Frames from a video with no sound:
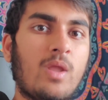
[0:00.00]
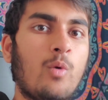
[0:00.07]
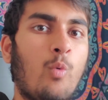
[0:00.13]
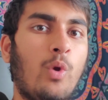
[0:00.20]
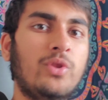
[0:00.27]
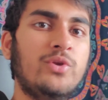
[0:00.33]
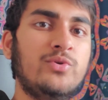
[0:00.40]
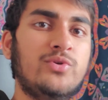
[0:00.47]

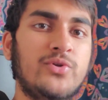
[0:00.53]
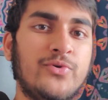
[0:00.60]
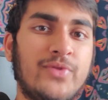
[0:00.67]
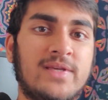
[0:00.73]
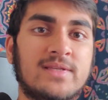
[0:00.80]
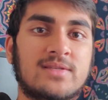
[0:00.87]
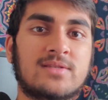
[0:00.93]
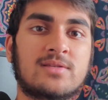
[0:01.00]
When you do
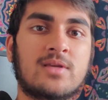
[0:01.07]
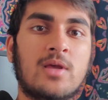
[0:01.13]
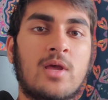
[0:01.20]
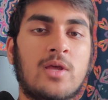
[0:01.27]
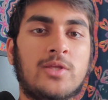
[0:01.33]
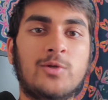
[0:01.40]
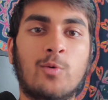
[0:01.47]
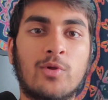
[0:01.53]
this,
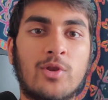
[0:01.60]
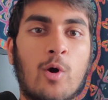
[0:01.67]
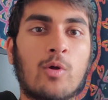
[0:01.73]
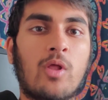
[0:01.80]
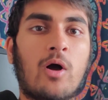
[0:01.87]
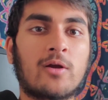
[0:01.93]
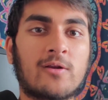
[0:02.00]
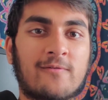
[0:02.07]
you will no
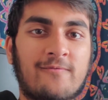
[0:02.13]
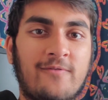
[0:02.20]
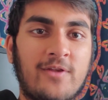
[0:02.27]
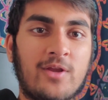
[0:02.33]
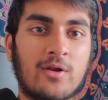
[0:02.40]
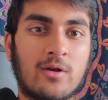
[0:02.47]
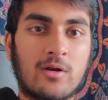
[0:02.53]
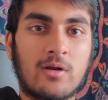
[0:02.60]
longer
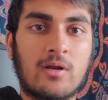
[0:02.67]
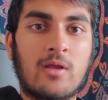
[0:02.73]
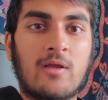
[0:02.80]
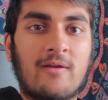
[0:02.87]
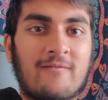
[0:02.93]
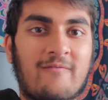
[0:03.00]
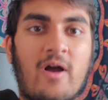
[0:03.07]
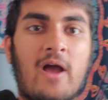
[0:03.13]
fear
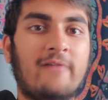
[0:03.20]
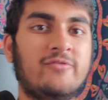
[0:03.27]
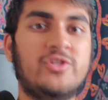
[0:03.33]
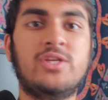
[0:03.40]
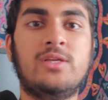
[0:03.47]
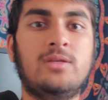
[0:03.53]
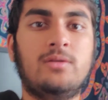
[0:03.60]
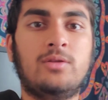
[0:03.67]

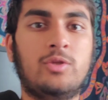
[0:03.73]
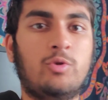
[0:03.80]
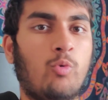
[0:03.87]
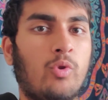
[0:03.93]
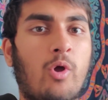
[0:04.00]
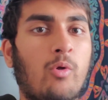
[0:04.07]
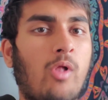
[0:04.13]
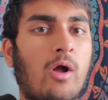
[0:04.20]
5G. You will
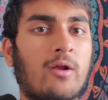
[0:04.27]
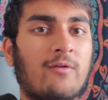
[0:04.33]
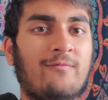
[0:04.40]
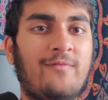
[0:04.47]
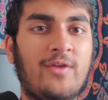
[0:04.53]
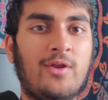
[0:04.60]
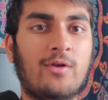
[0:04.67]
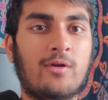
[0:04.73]
no longer
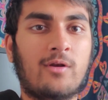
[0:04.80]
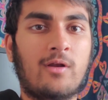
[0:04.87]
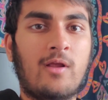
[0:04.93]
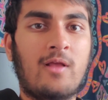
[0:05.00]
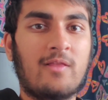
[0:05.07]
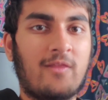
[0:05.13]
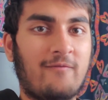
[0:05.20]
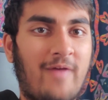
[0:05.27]
fear
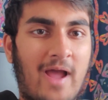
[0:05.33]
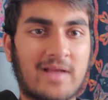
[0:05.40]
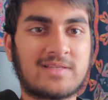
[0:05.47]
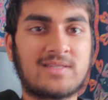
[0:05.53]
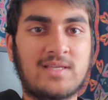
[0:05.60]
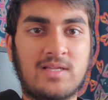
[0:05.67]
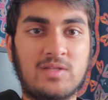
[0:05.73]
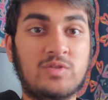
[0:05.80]
the
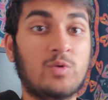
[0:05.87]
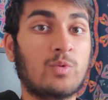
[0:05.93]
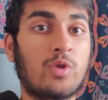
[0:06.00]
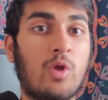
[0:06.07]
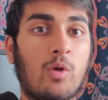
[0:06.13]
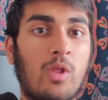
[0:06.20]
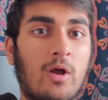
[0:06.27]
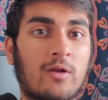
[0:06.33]
vaccines. You will
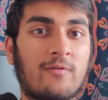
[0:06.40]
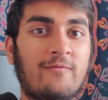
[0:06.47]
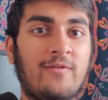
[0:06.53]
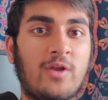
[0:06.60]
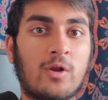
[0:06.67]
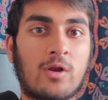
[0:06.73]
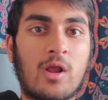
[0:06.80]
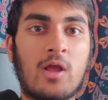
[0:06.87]
no longer
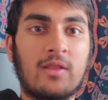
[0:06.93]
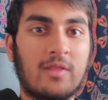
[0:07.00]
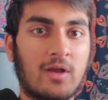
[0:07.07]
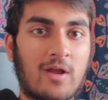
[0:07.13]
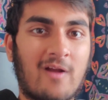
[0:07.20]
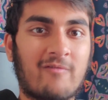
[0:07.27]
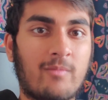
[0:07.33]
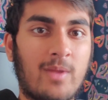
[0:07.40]
fear the
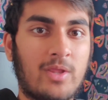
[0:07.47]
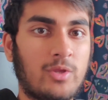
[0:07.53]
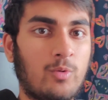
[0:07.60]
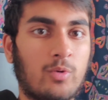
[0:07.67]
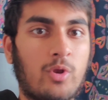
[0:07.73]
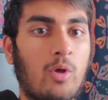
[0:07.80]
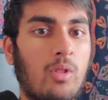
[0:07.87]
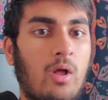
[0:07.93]
government. You
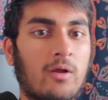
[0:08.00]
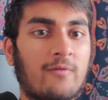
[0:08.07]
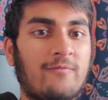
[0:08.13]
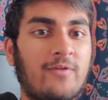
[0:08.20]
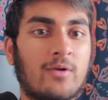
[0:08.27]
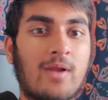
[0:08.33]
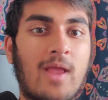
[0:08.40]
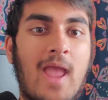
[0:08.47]
will no longer
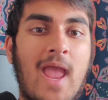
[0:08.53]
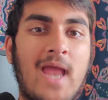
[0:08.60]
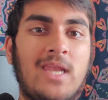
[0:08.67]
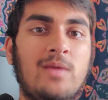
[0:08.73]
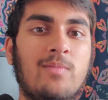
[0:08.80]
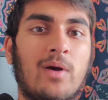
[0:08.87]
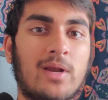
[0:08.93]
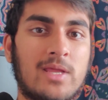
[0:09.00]
fear
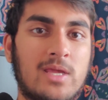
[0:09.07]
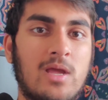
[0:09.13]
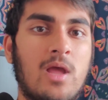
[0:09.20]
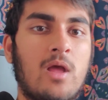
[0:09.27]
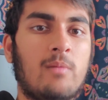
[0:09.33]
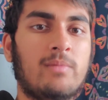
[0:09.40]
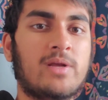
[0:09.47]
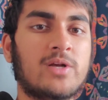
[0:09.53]
anybody
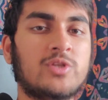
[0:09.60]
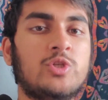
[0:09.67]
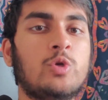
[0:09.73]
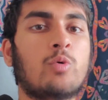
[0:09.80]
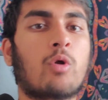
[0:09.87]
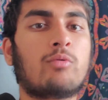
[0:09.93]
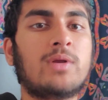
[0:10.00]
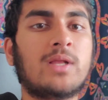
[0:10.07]
because you
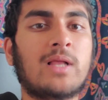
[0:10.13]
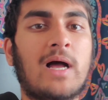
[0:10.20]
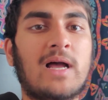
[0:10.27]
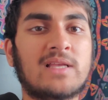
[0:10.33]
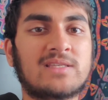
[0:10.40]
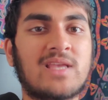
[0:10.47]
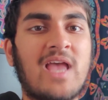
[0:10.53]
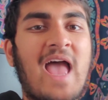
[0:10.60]
will
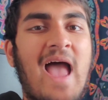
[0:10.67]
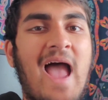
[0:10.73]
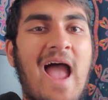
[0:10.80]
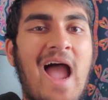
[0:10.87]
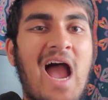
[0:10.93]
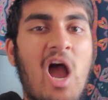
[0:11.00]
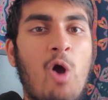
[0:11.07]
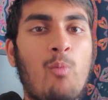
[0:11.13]
realize
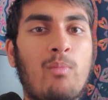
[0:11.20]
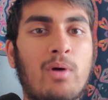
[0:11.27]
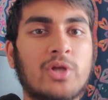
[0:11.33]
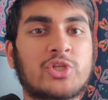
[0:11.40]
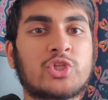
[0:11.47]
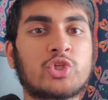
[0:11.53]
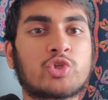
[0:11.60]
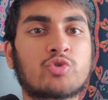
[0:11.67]
how
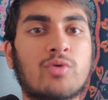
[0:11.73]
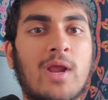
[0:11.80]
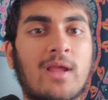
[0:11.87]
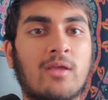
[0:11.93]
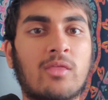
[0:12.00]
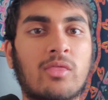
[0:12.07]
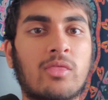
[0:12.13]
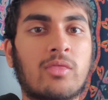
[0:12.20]
much
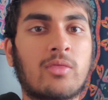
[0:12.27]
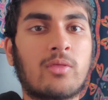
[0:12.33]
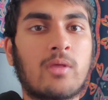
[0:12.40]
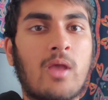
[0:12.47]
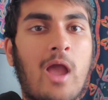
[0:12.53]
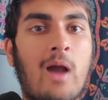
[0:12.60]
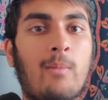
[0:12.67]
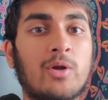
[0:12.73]
strength,
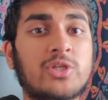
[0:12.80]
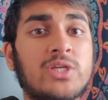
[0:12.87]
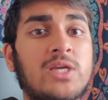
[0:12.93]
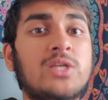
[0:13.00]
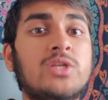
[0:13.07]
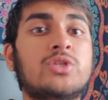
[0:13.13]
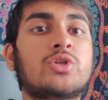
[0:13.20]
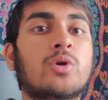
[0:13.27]
how much
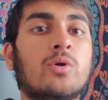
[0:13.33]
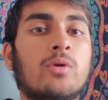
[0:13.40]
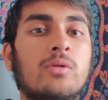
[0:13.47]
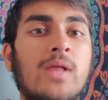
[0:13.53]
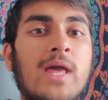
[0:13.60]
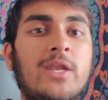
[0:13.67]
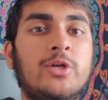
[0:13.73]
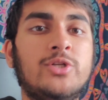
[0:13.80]
internal
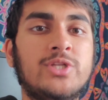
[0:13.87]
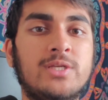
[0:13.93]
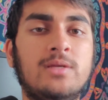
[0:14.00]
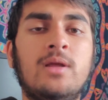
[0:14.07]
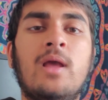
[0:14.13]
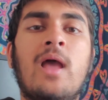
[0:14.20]
energy,